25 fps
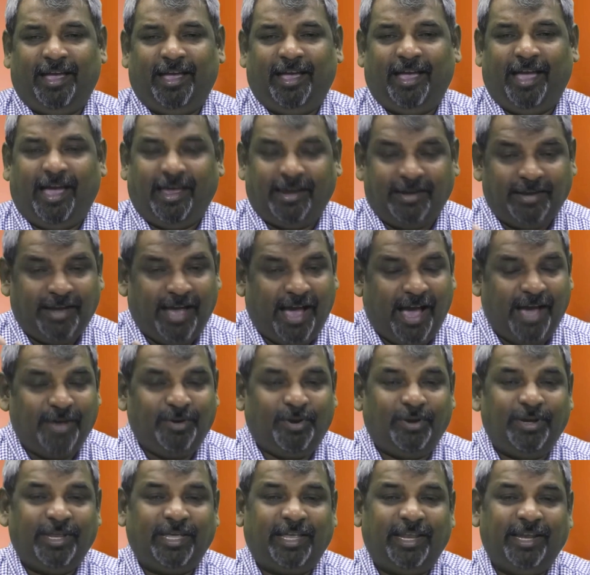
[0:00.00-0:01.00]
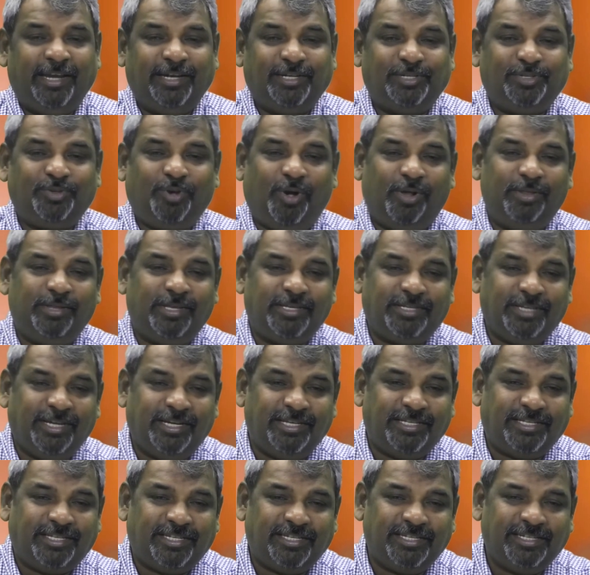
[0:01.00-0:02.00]
and ironically, it's called the
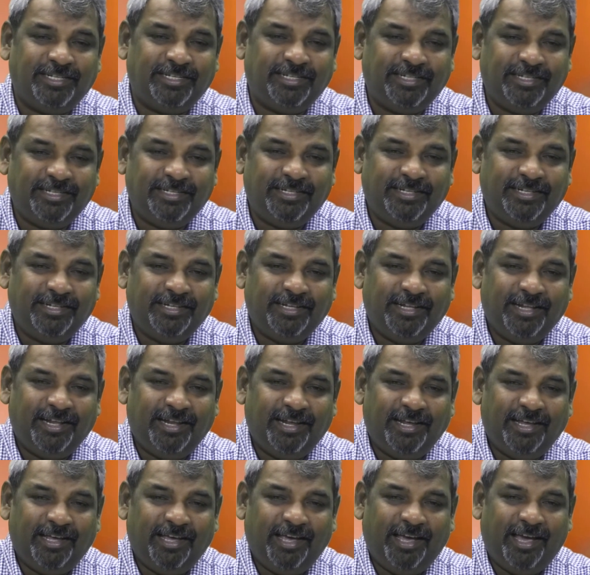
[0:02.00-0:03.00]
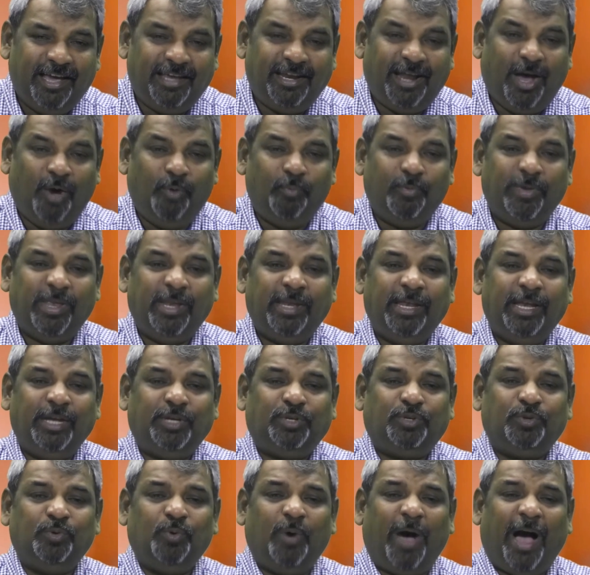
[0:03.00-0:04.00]
church, and how we
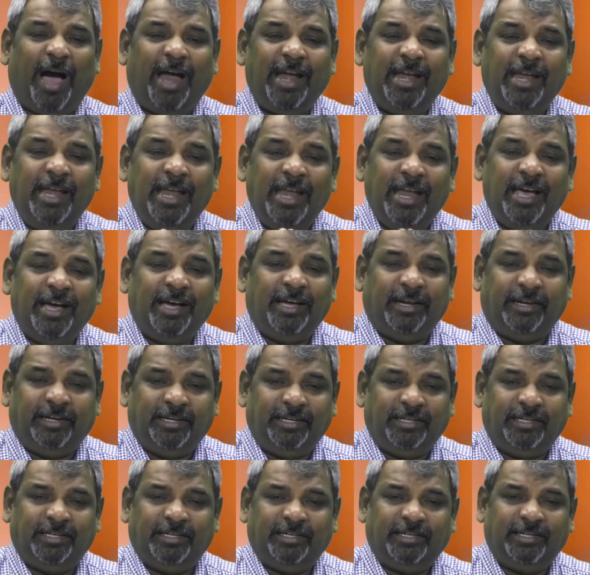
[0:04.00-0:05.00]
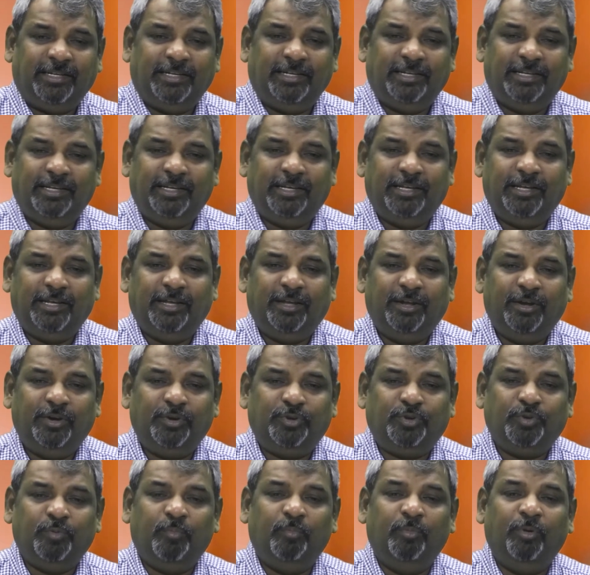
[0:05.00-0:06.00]
need to unlearn
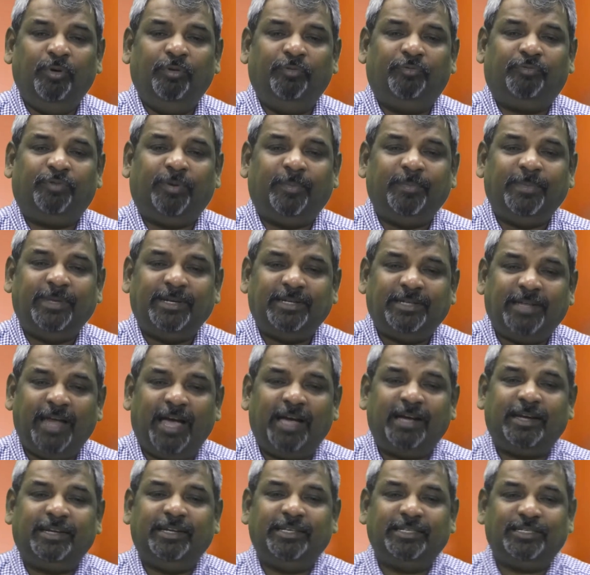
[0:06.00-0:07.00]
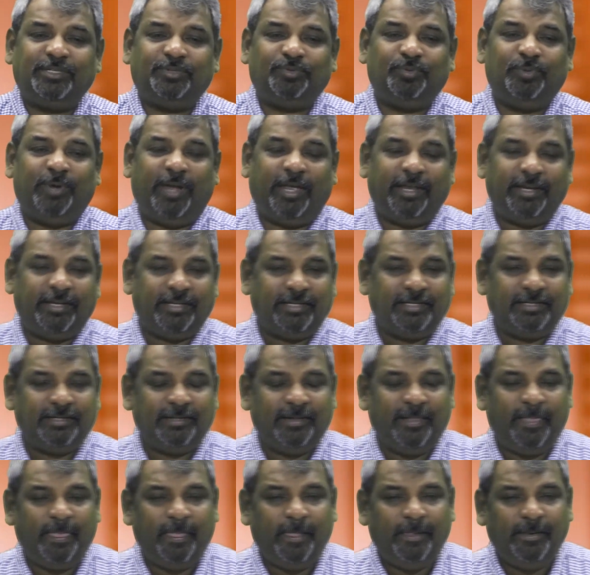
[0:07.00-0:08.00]
to move from the darkness to light.
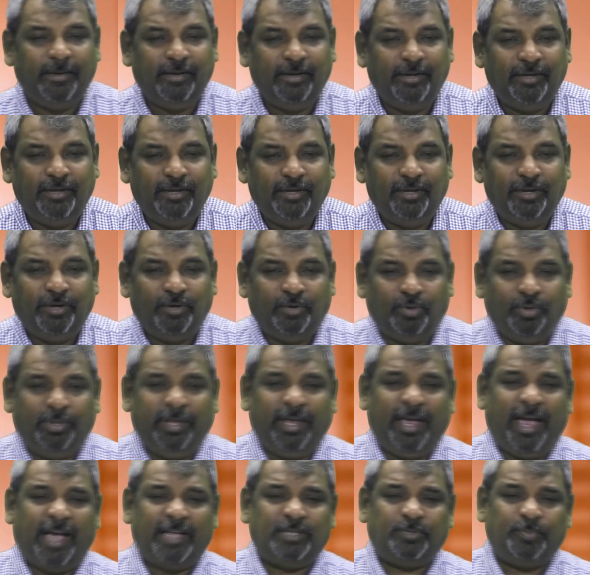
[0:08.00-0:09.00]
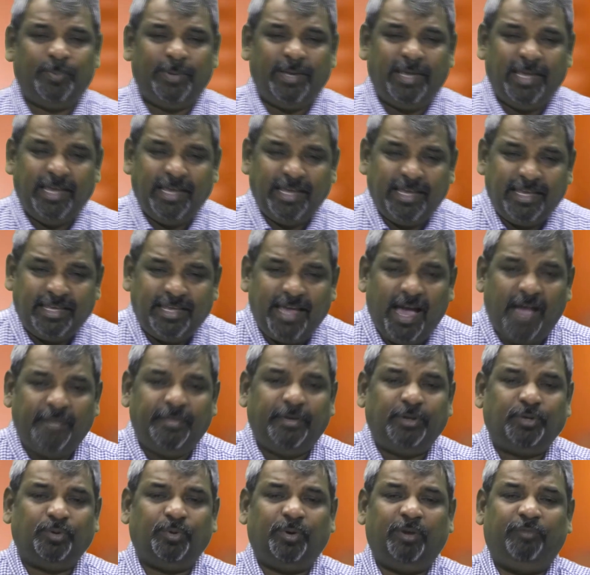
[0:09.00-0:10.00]
Today, as we
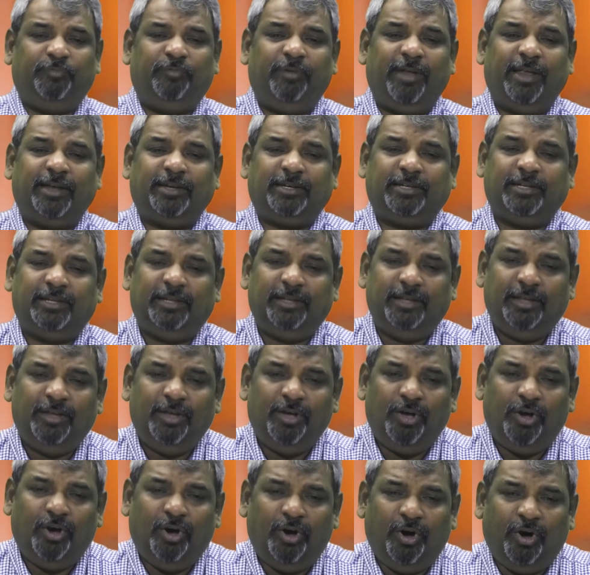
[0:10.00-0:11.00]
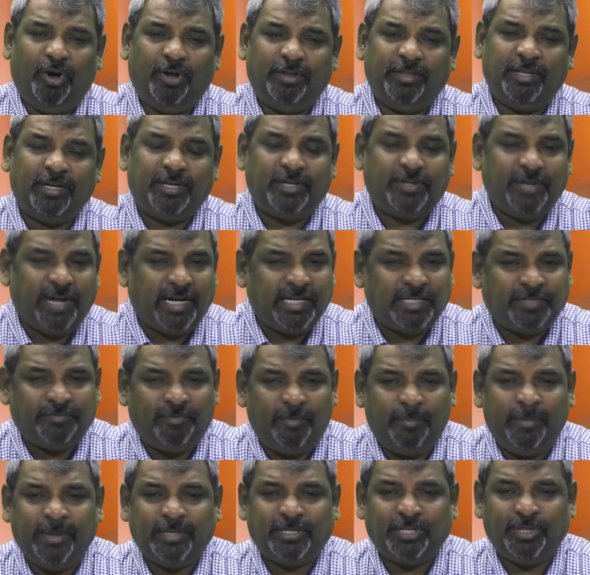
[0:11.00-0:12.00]
gather to reflect on the
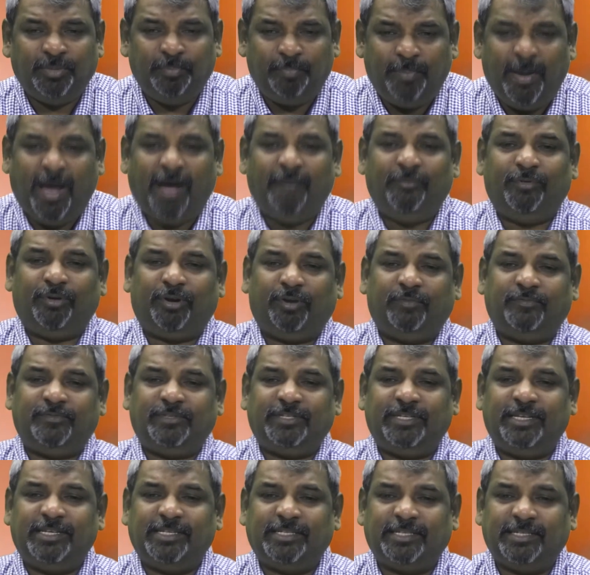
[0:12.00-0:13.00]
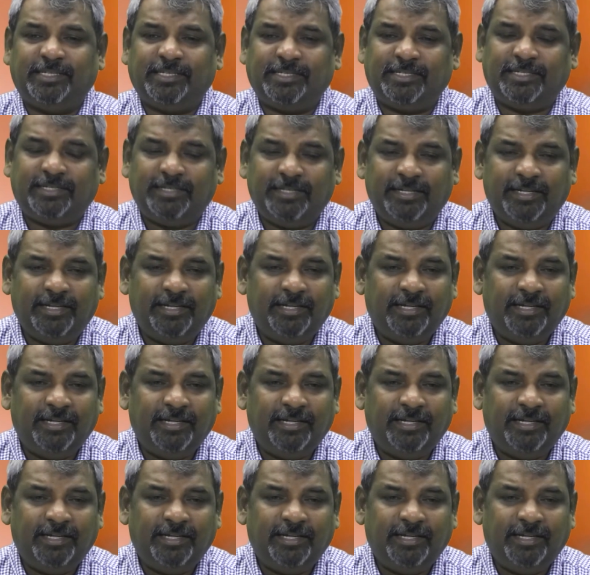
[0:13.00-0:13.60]
transformation power of Jesus,